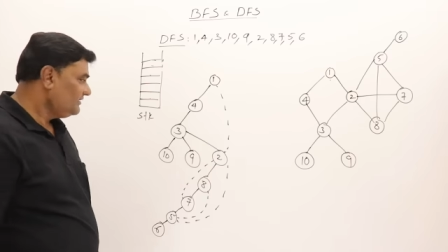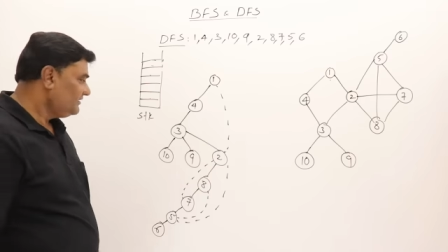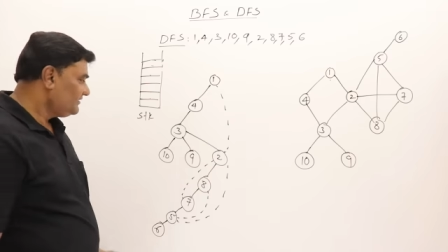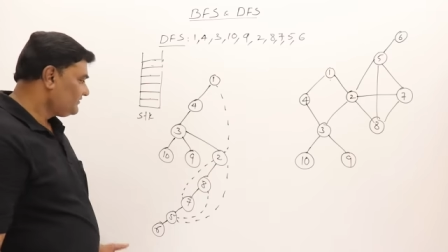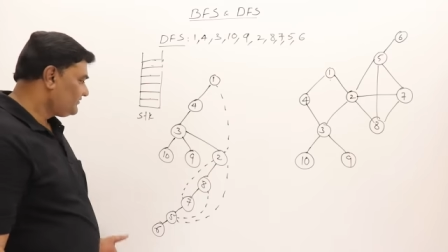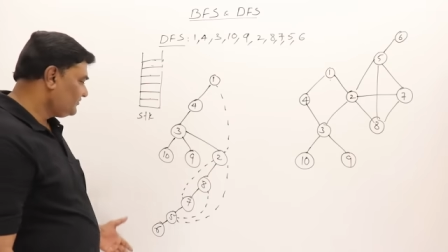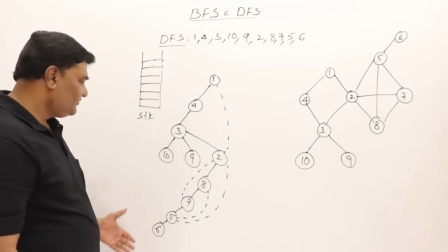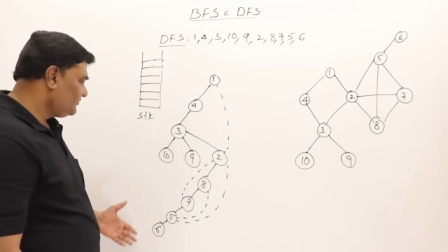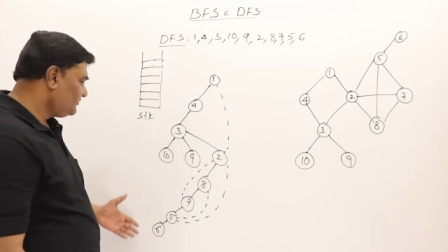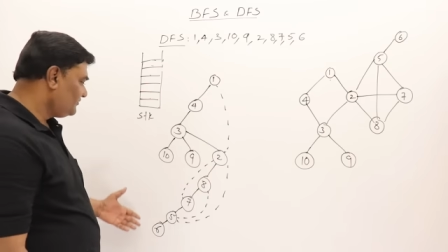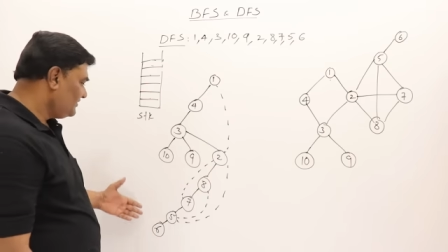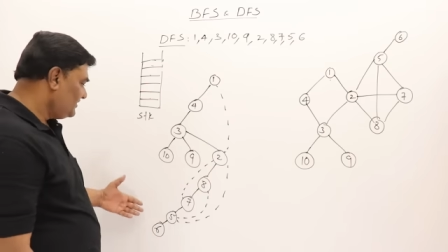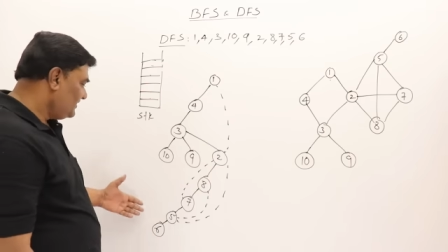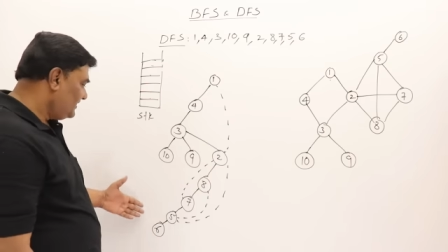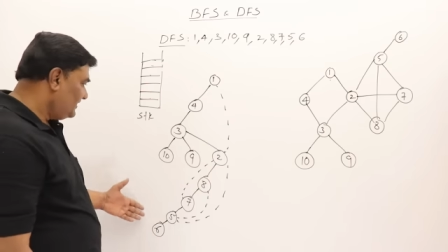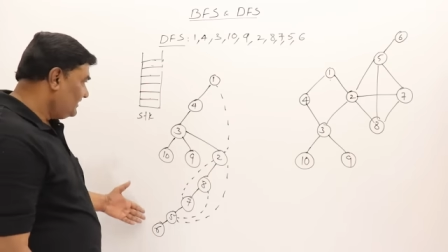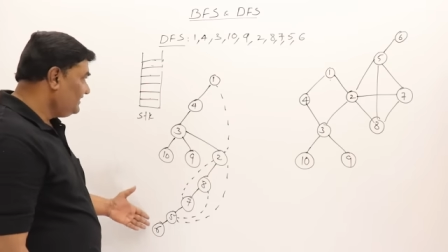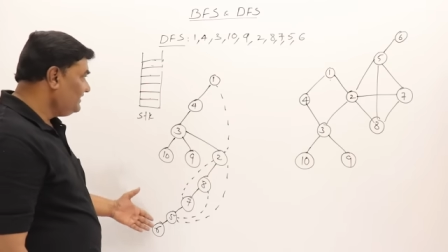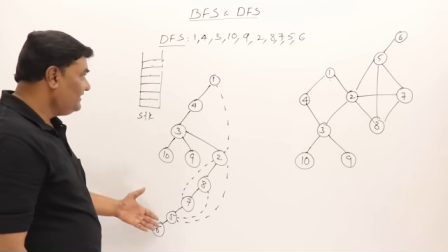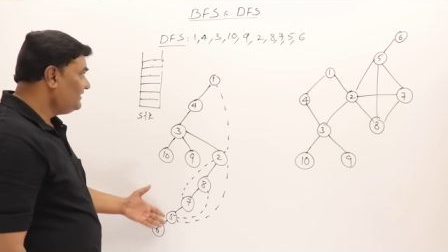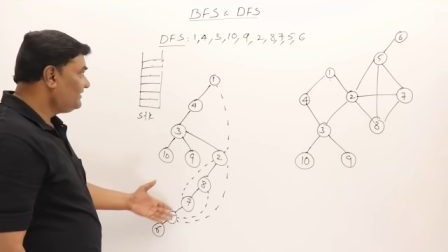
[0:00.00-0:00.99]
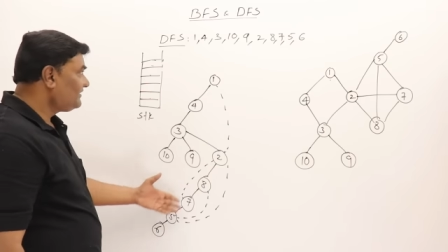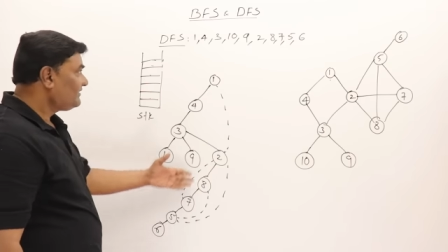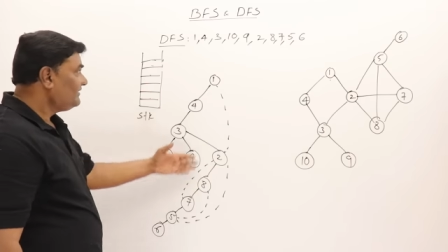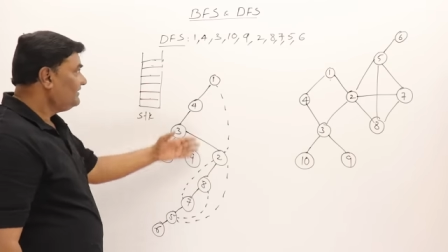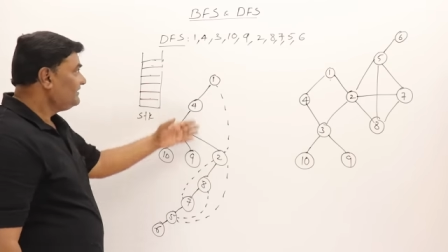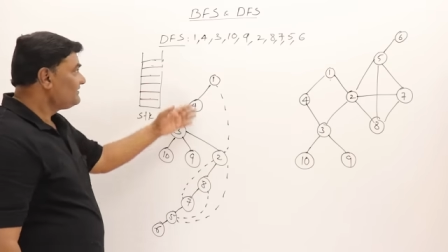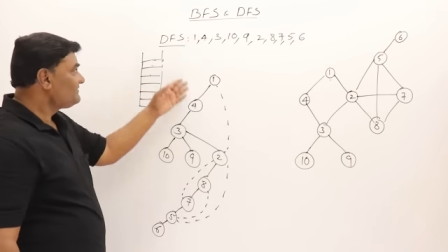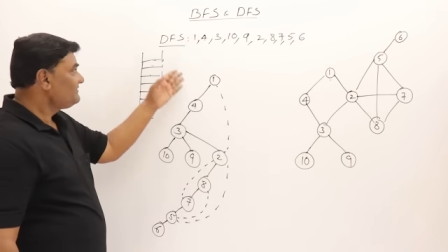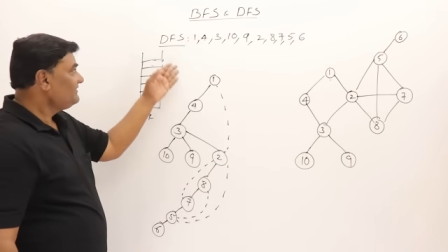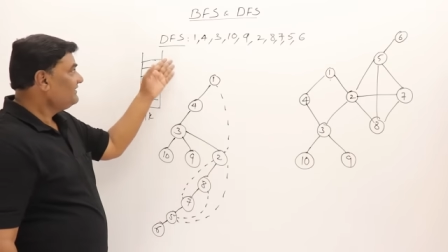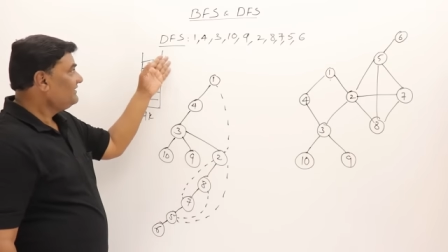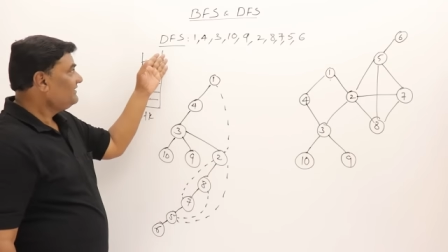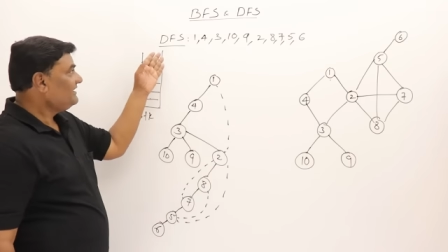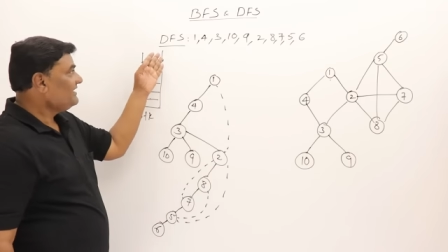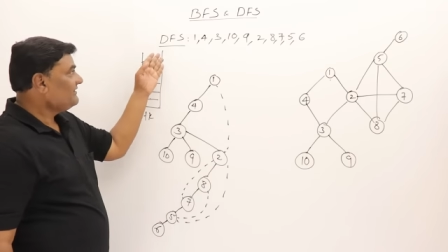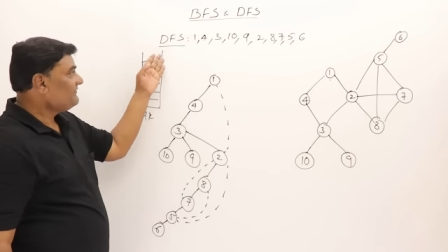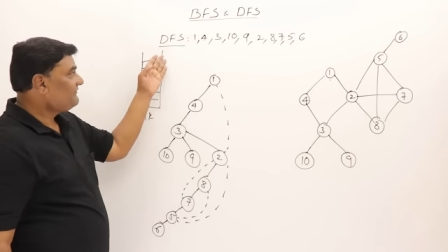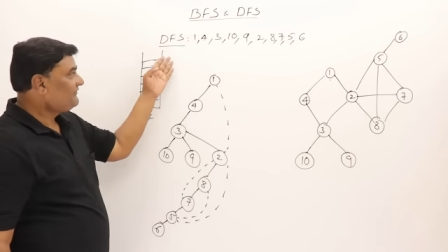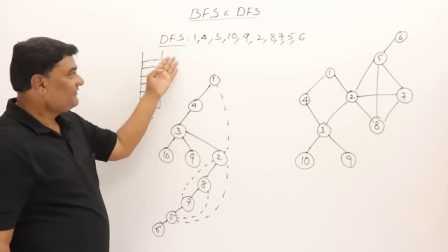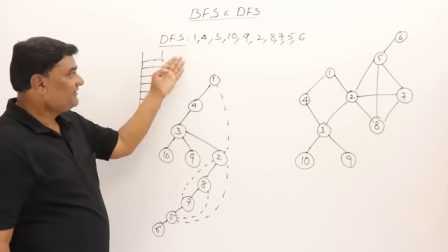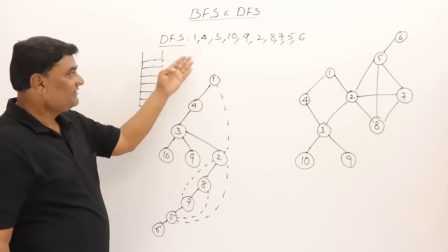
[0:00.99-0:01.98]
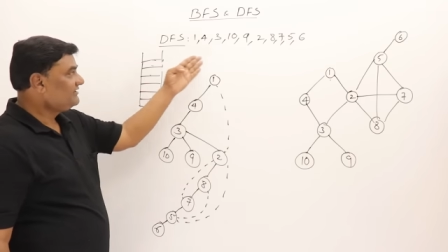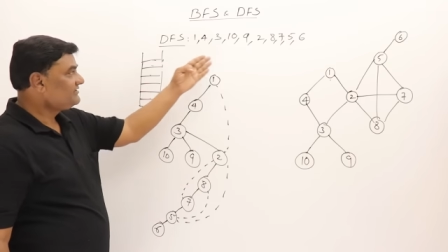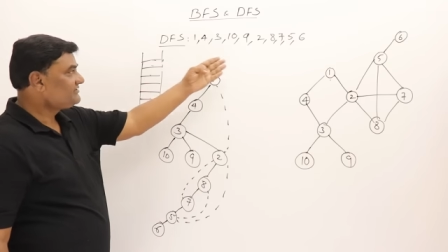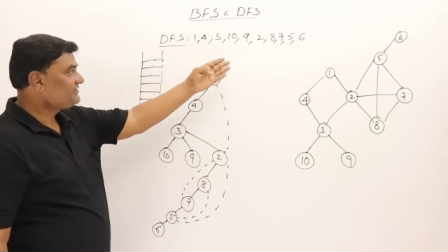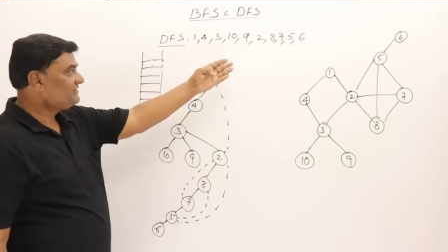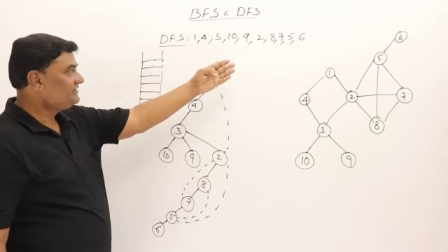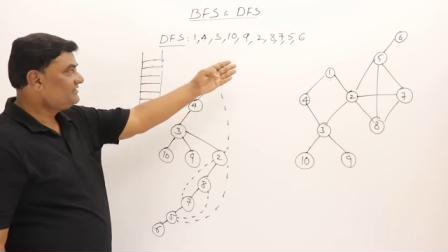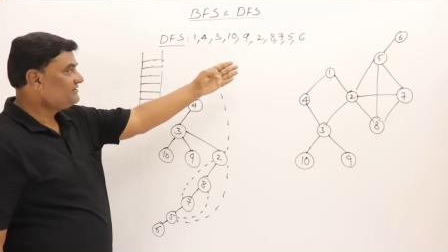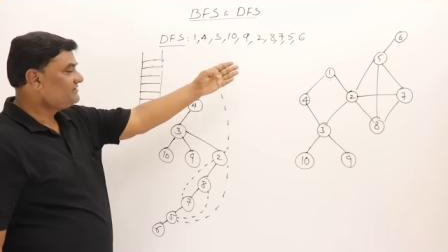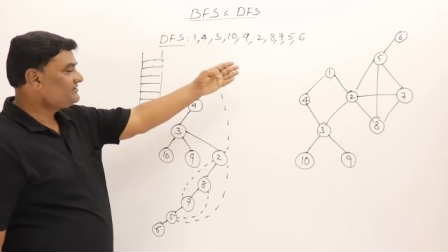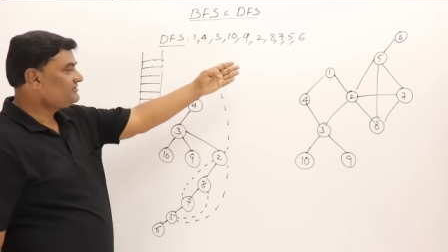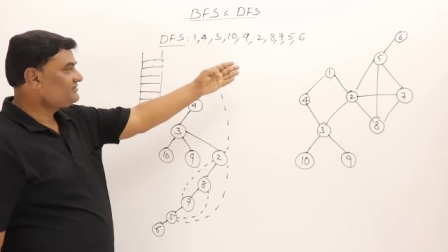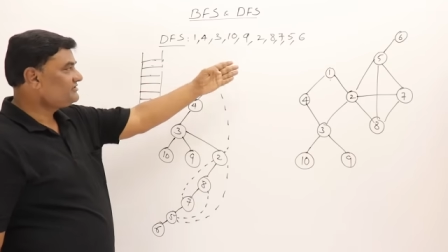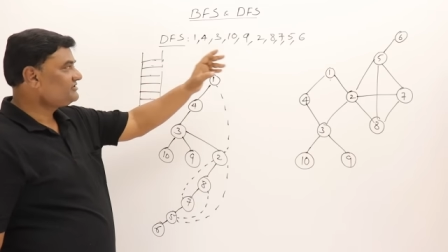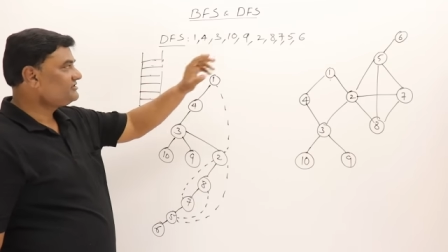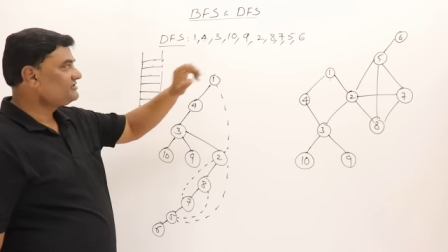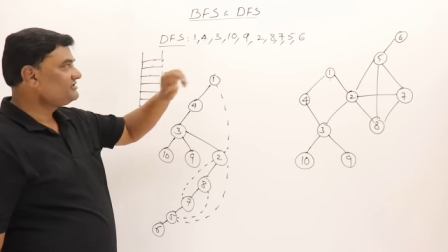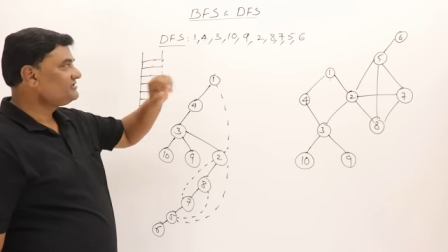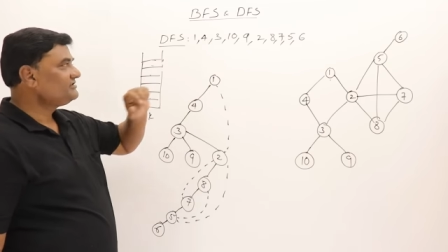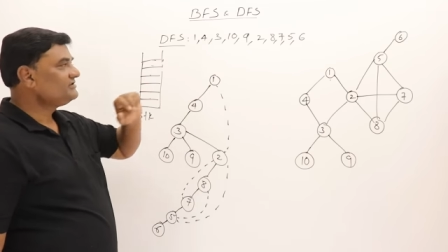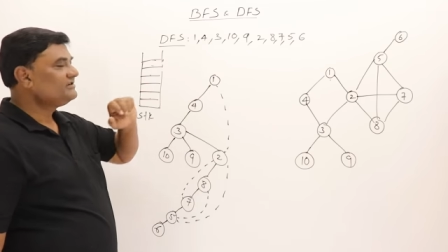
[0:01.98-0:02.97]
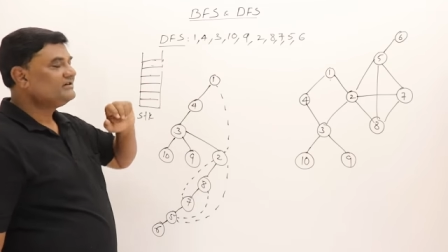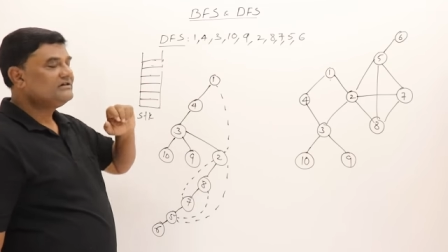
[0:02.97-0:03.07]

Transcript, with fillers: So here is the depth-first search